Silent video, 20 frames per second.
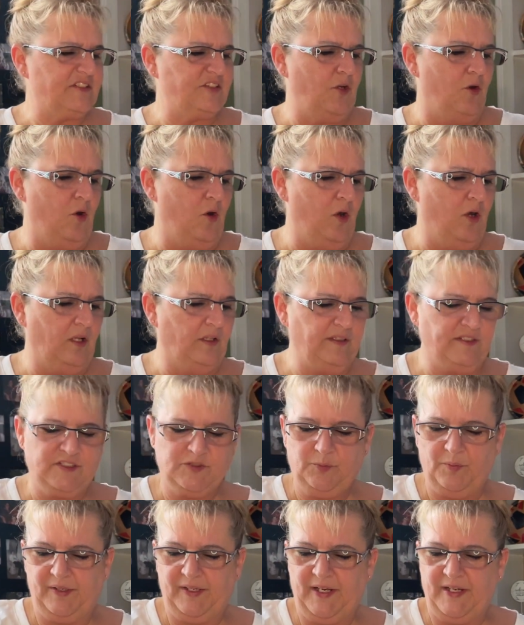haul
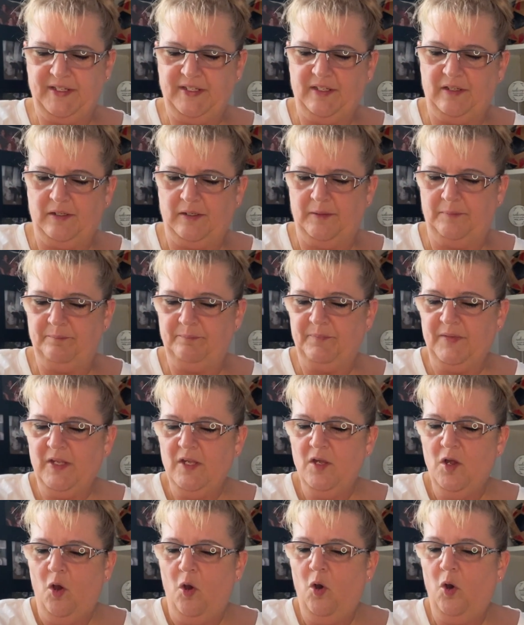is when I
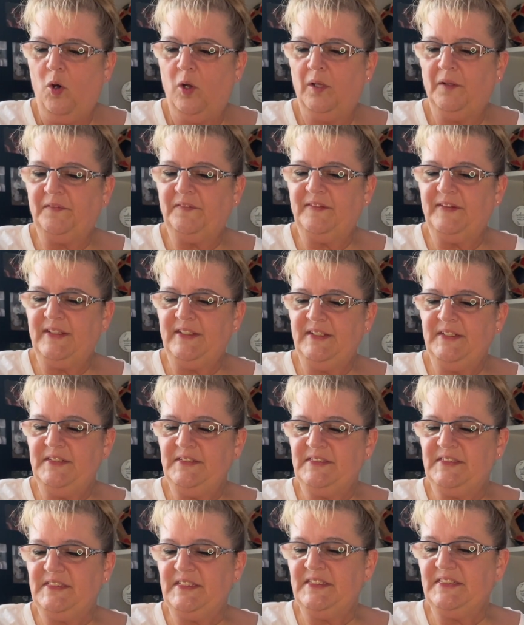hauled the
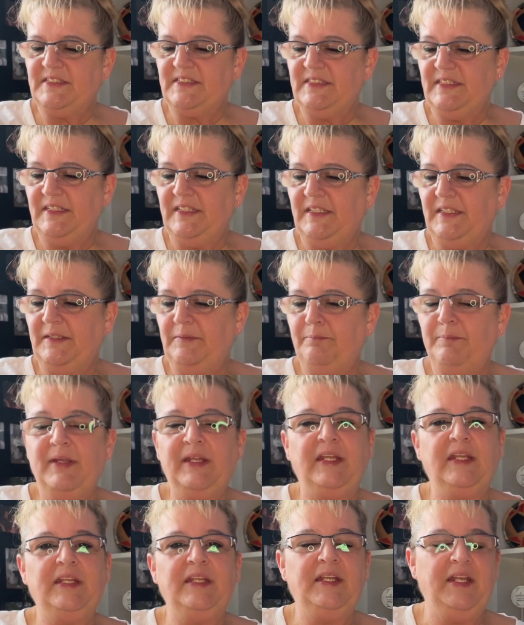Disney
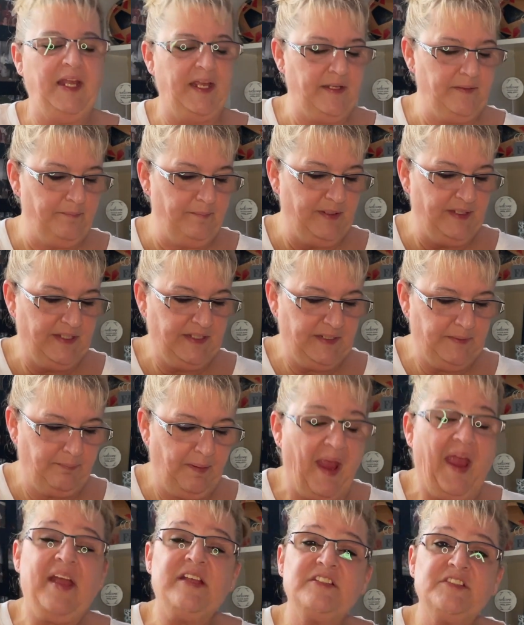Mickey and Minnie
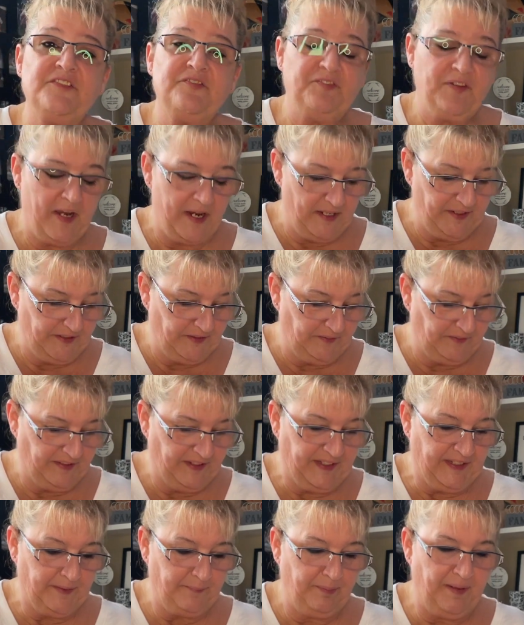pacifier
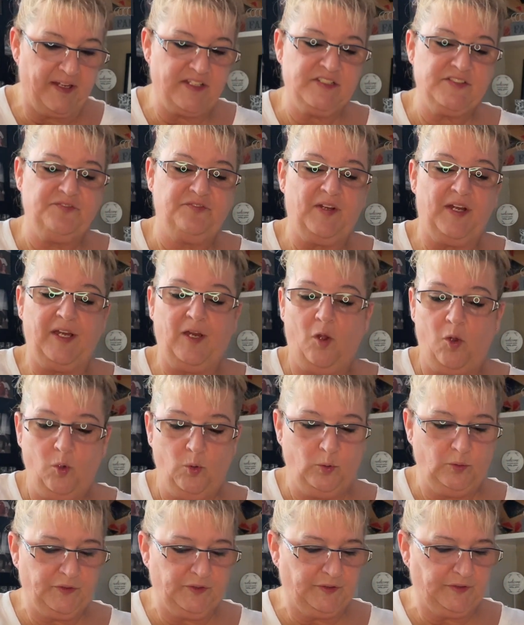and pacify
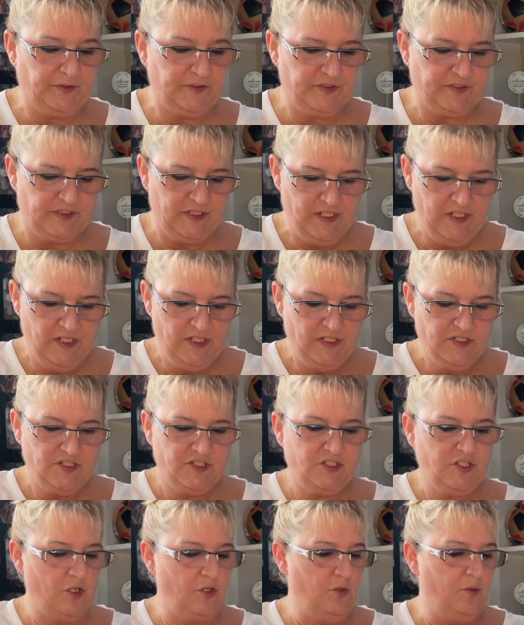holders.
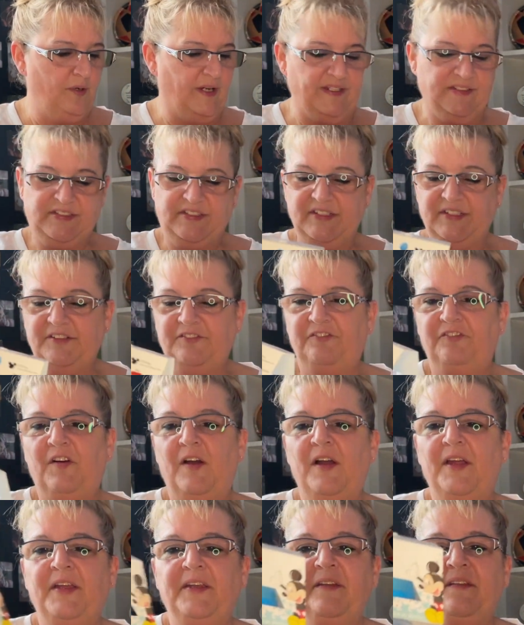So I did
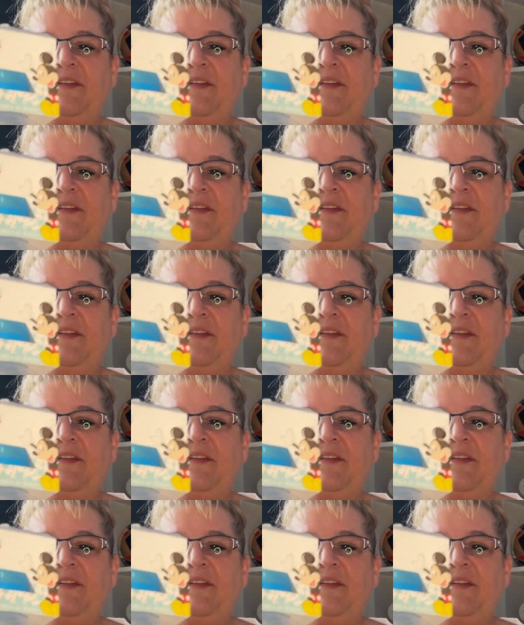find